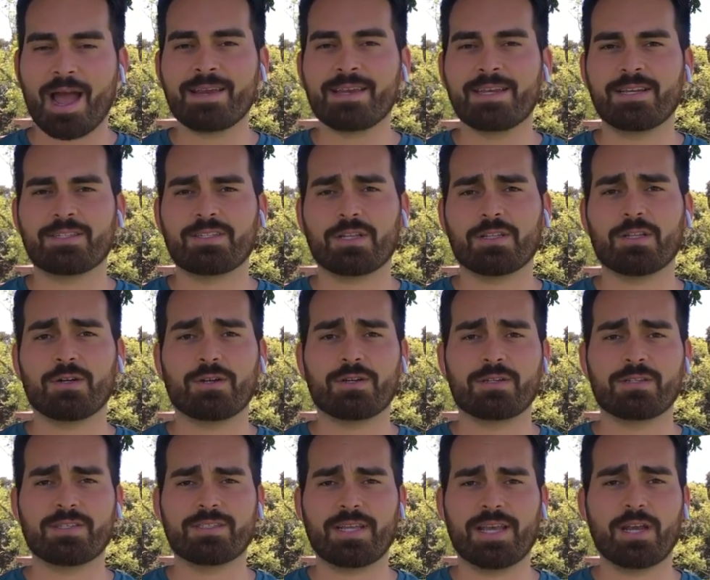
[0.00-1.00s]
I needed to
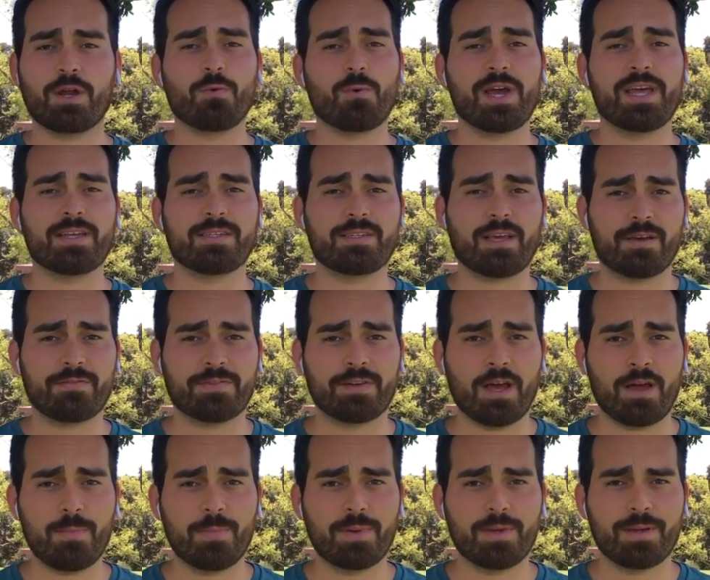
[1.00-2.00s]
learn in a way to toughen
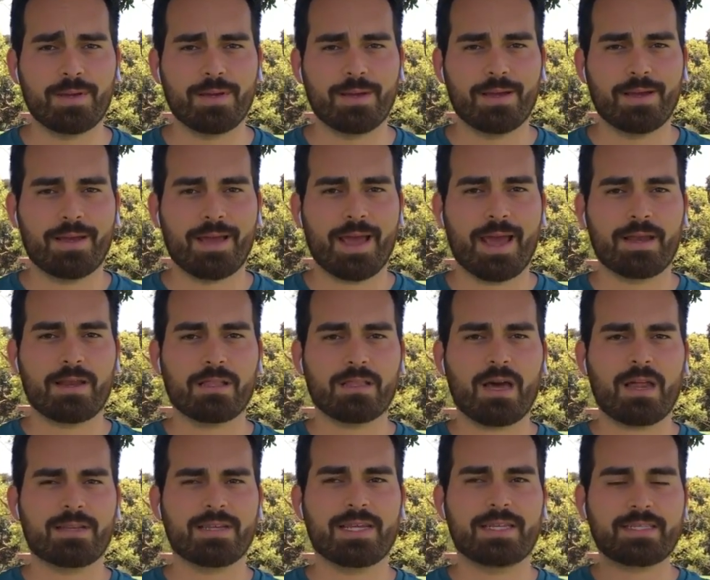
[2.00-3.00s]
up. And a
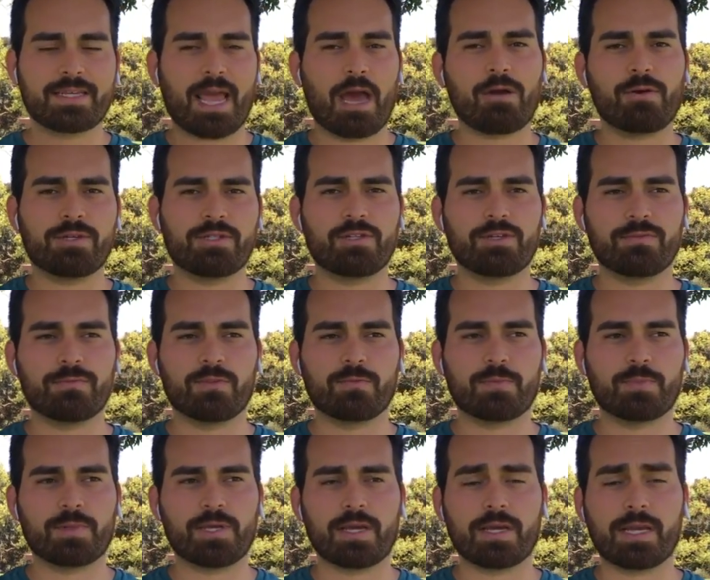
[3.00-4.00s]
lot of it's
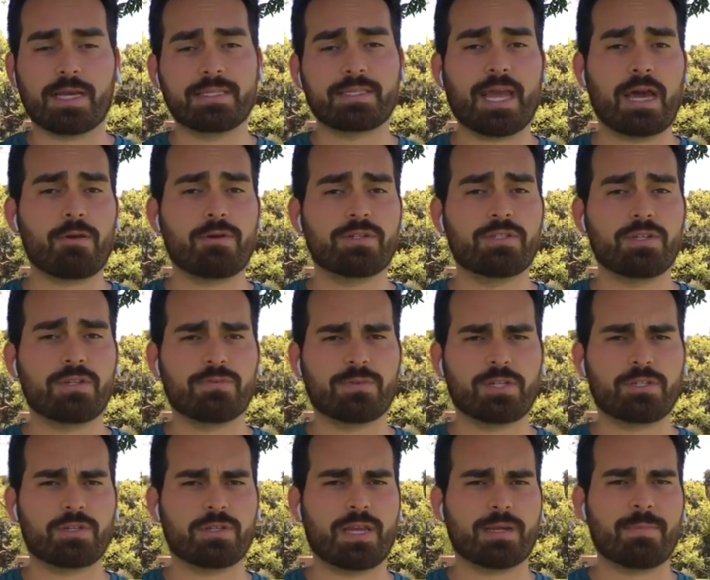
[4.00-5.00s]
counterintuitive. It's counterintuitive
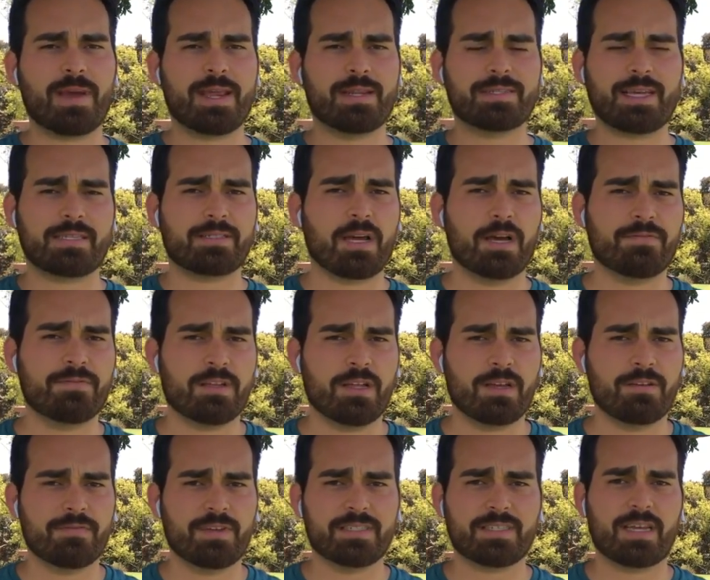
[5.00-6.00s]
because you're like, man, is that tough
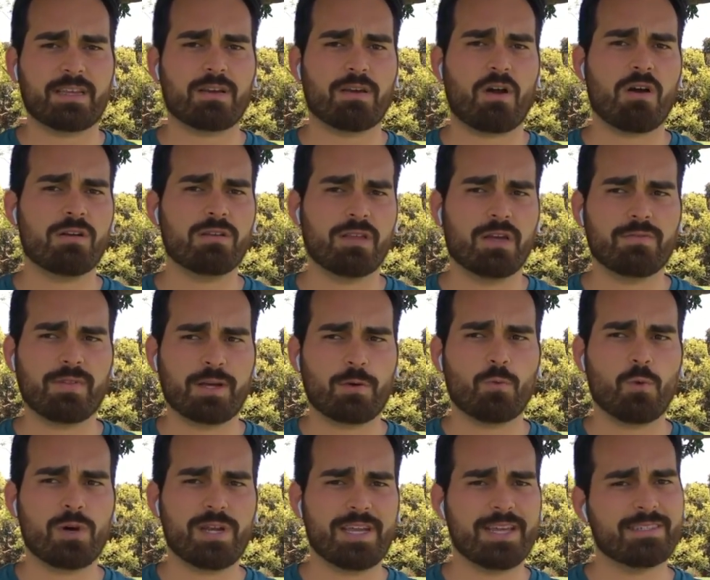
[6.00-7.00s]
love? Is that hard love? Like,
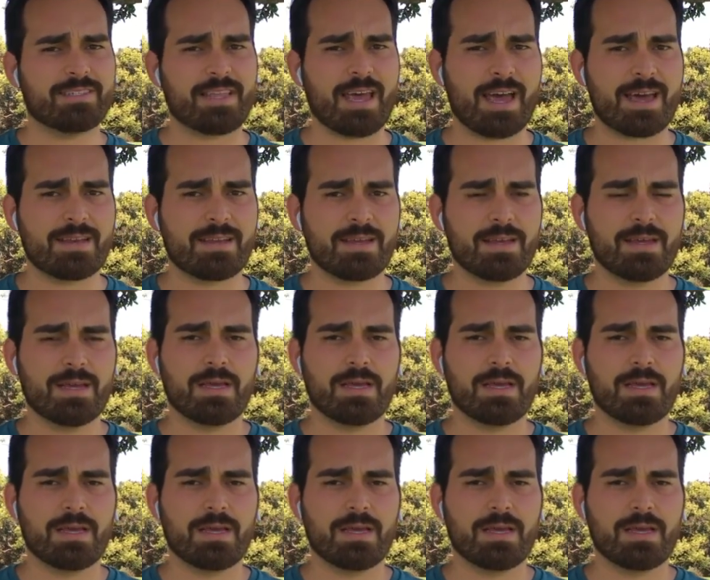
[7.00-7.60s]
what is that?